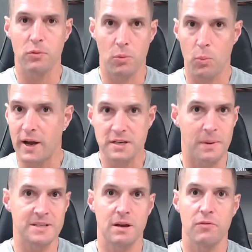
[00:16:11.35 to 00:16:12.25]
Or watching
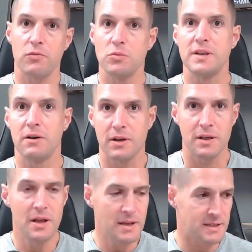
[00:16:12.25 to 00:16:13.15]
myself through
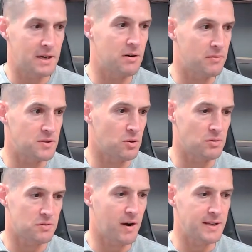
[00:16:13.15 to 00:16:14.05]
daily
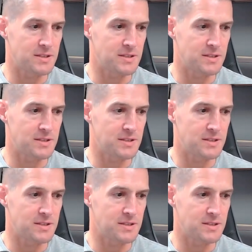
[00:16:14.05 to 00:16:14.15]
results, right?